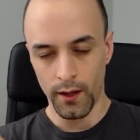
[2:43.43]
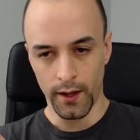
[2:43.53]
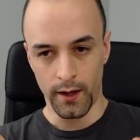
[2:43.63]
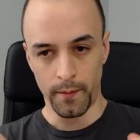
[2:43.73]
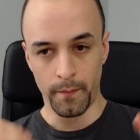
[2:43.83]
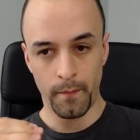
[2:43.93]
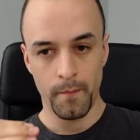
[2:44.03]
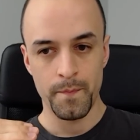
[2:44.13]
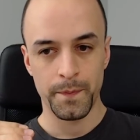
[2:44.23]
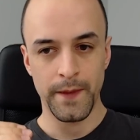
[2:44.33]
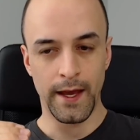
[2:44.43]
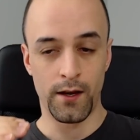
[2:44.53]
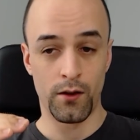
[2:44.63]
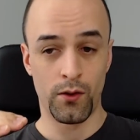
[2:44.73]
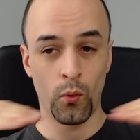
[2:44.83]

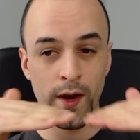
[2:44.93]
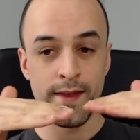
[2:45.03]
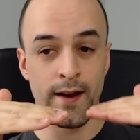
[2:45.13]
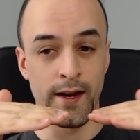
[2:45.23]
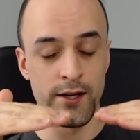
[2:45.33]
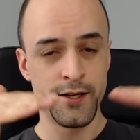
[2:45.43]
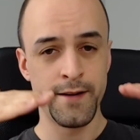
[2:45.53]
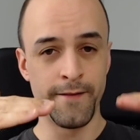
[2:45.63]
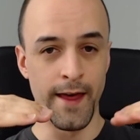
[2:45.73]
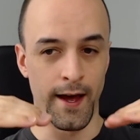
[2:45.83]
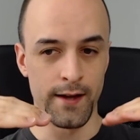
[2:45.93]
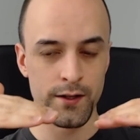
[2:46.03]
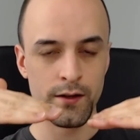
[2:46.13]
And the way that I achieved that